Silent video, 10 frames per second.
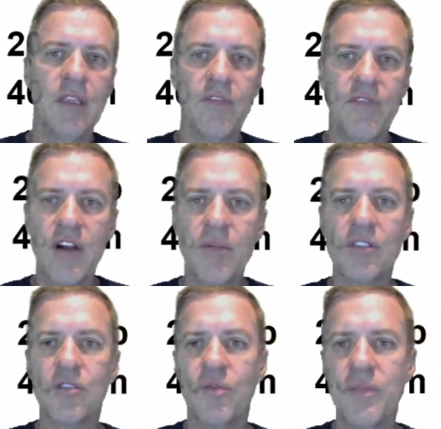The
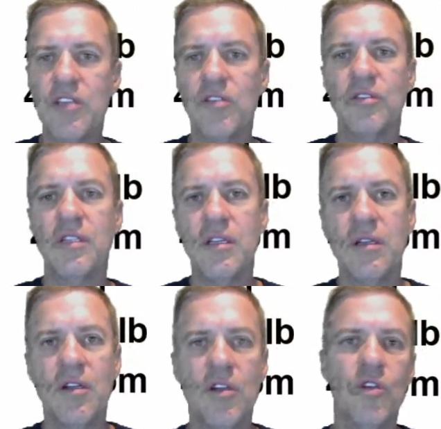variables that we'll be
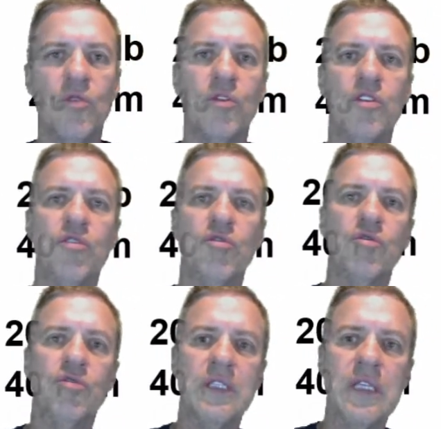using, we'll
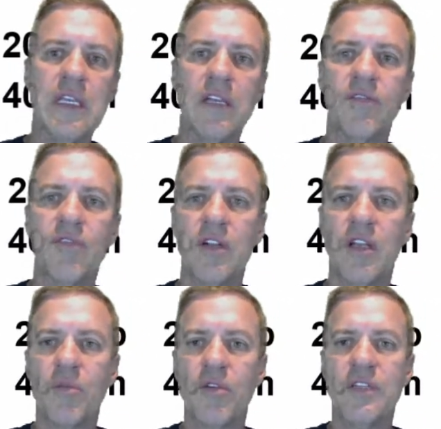use N for the
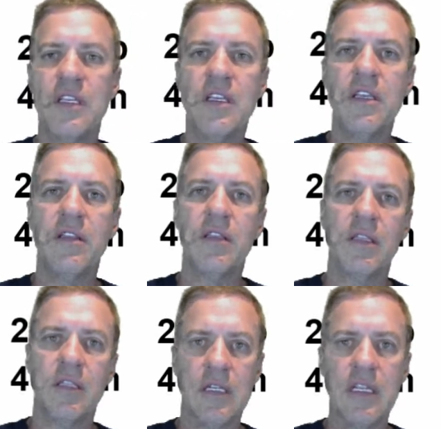number of teeth,
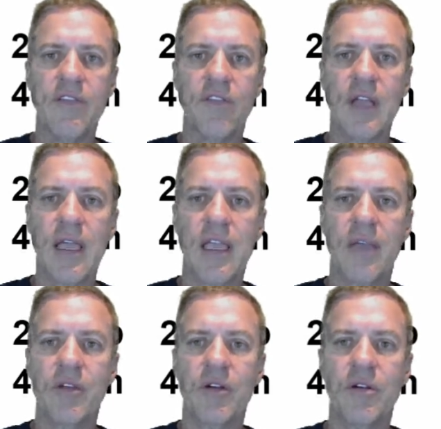D for
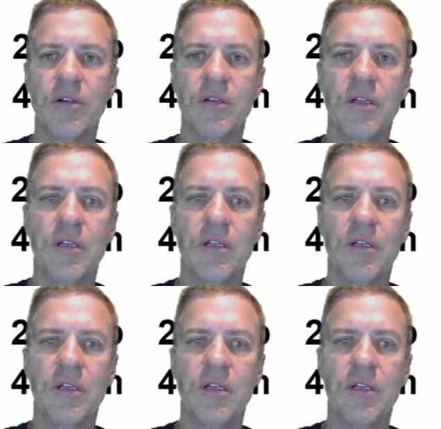diameter.